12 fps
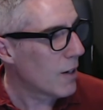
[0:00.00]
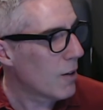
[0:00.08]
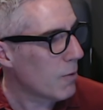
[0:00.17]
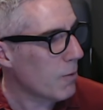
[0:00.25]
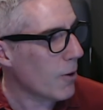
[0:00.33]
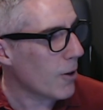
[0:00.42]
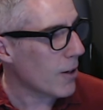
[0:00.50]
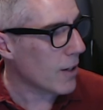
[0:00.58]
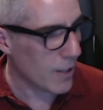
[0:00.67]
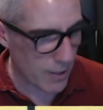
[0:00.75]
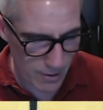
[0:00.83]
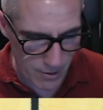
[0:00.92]

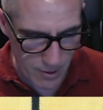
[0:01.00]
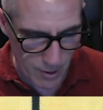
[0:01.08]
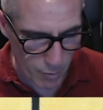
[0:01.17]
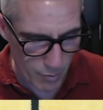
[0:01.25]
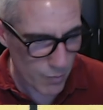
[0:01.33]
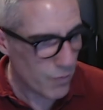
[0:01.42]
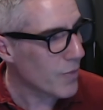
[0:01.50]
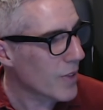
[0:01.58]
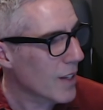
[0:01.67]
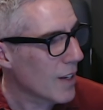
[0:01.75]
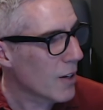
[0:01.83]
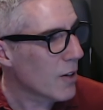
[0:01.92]
fall, and some
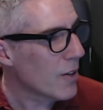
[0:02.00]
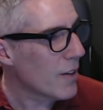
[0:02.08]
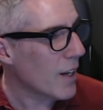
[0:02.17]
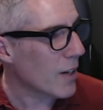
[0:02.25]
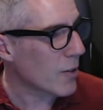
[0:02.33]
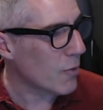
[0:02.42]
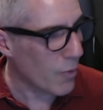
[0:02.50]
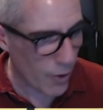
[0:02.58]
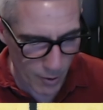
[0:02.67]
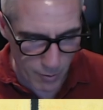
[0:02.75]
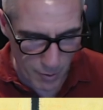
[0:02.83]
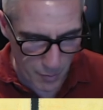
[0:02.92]
not
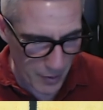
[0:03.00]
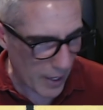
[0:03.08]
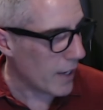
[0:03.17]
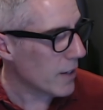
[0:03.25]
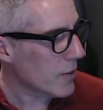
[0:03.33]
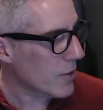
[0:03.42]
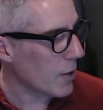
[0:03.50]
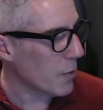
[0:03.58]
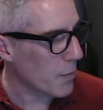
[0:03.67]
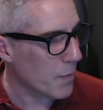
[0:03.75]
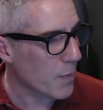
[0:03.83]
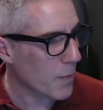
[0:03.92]
far from that. So
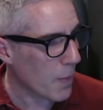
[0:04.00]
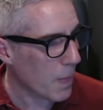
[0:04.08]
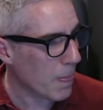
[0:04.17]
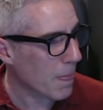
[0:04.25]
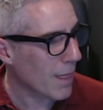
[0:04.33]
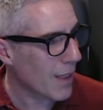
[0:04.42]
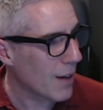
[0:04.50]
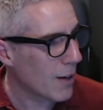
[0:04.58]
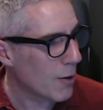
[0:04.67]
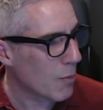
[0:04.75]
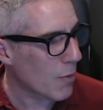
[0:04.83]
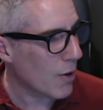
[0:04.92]

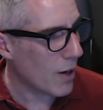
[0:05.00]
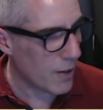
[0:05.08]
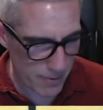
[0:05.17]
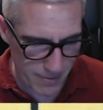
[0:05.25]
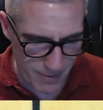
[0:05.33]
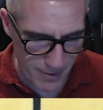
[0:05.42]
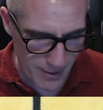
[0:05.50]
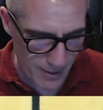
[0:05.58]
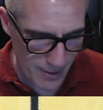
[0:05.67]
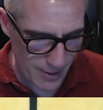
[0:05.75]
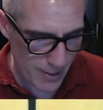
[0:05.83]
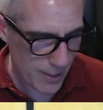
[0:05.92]
prof
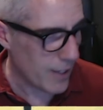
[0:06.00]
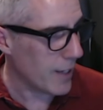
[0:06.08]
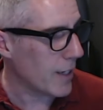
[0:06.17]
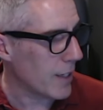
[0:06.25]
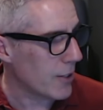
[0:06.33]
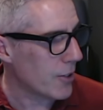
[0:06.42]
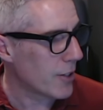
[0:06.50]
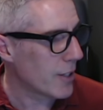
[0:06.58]
age.